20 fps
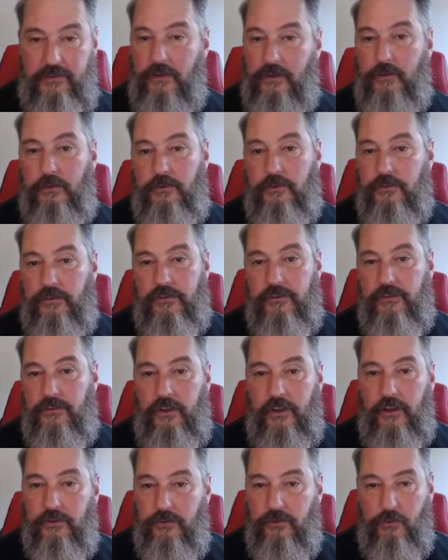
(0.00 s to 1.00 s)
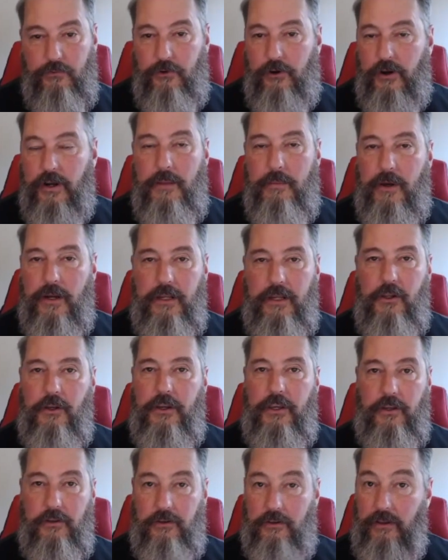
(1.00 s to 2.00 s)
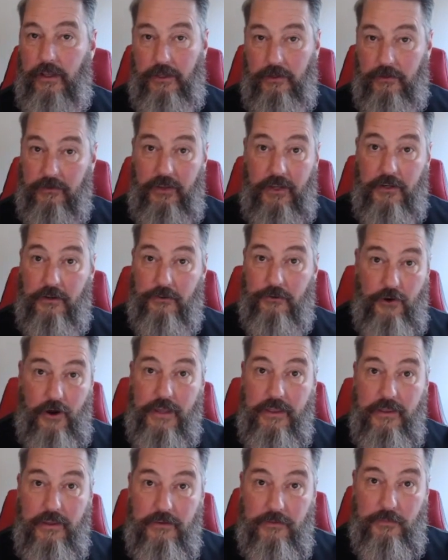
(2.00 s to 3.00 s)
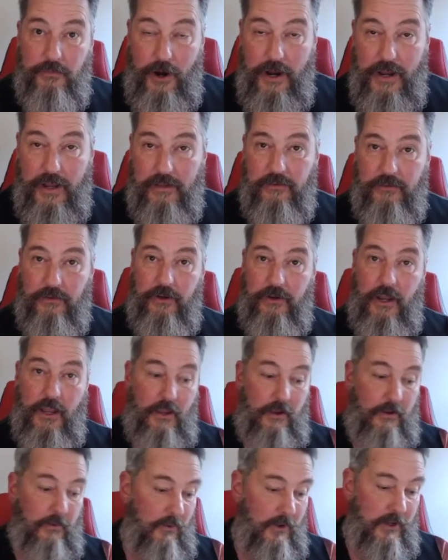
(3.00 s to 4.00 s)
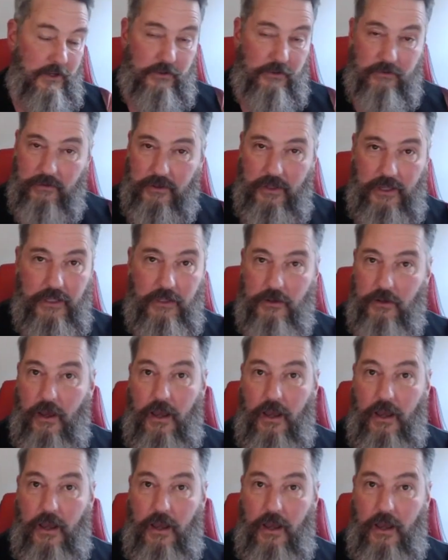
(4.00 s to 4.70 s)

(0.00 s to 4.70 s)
It was just, so for anybody looking, like you say, to try these brands or want to,